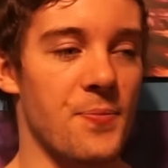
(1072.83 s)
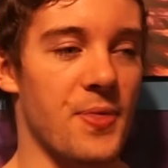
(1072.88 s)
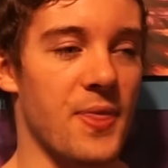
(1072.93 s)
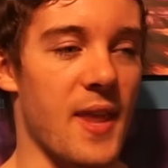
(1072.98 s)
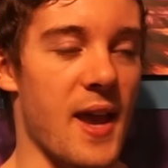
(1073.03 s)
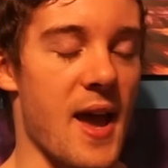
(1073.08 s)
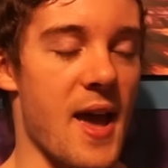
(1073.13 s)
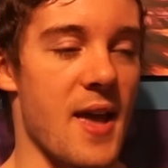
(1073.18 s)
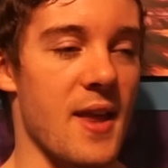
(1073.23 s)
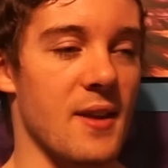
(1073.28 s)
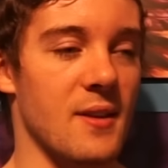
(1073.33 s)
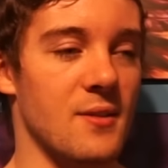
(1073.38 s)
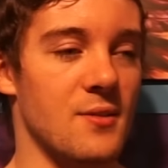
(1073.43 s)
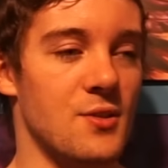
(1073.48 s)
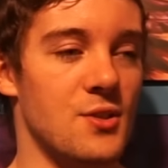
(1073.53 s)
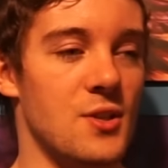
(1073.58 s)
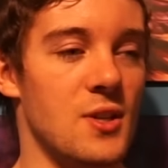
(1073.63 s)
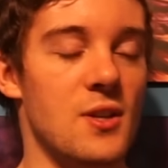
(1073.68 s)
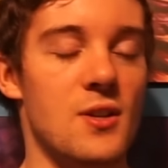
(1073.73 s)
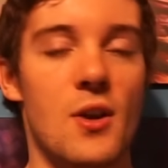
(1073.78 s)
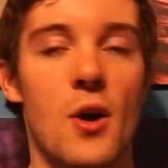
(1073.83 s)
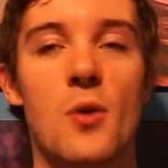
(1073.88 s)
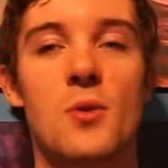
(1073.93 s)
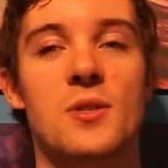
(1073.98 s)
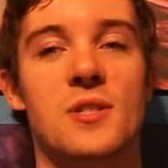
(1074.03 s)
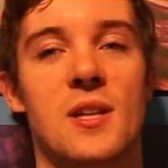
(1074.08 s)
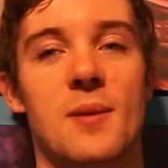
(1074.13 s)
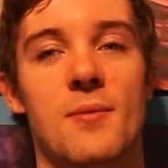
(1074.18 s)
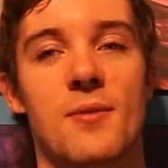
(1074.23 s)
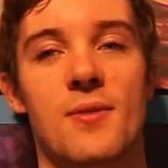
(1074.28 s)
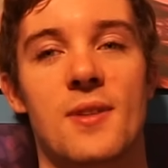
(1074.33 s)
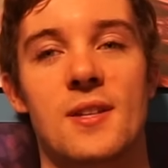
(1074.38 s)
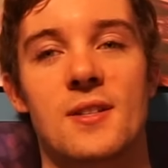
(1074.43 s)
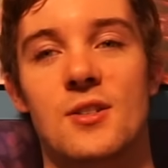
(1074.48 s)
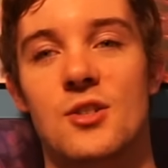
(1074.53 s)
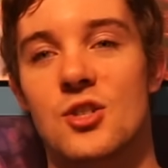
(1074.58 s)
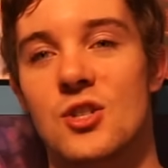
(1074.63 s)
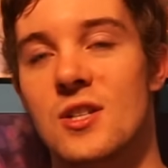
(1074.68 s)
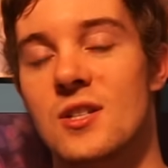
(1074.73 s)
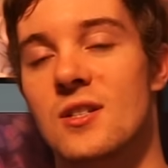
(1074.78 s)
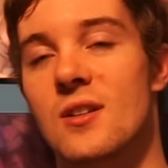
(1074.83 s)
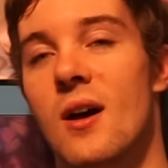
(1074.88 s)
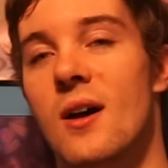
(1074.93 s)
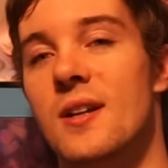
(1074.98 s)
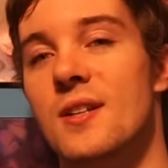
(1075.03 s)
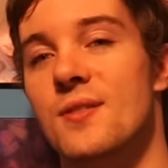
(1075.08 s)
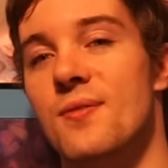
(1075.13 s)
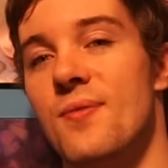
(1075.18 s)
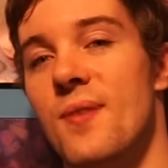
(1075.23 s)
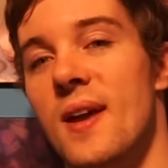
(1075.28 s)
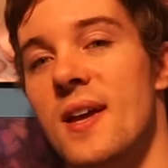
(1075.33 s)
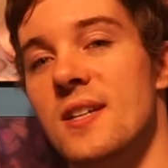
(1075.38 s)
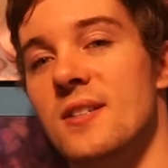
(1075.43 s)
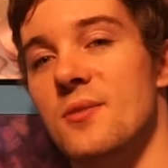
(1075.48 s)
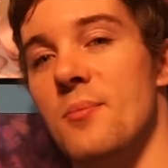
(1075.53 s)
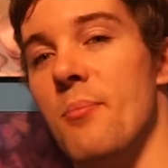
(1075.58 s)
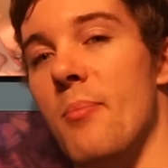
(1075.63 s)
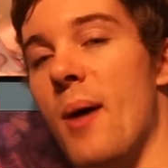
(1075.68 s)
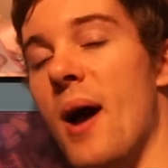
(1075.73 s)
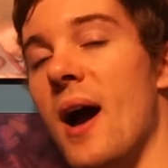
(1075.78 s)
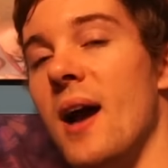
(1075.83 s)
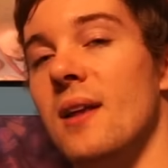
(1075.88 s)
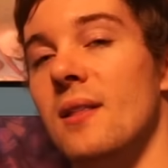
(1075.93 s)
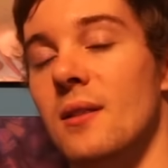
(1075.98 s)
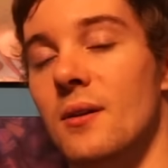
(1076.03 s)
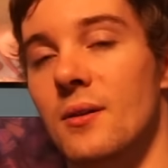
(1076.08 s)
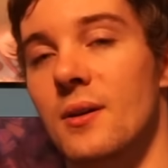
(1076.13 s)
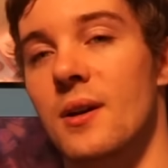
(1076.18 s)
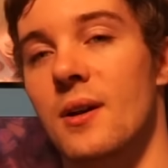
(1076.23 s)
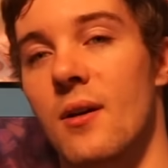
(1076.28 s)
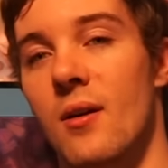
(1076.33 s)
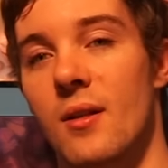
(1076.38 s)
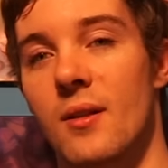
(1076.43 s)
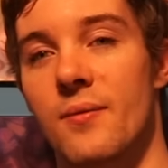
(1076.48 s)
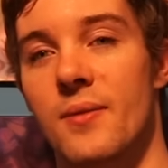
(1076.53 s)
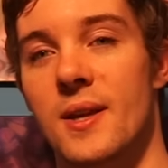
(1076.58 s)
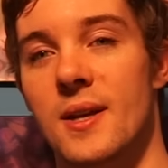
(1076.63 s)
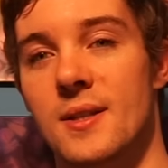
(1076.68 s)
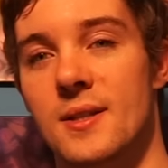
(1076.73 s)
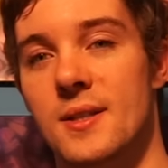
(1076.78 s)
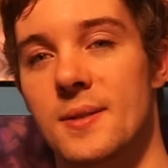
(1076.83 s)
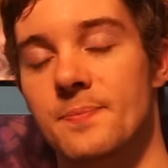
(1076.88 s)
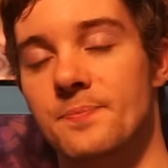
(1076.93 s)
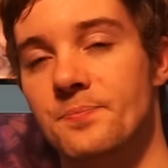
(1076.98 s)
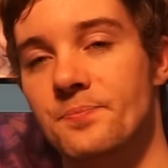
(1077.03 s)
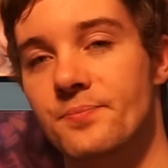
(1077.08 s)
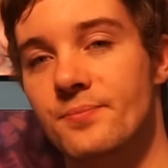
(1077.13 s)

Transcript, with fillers: that she knows some of this and she's not as fazed by learning all of this.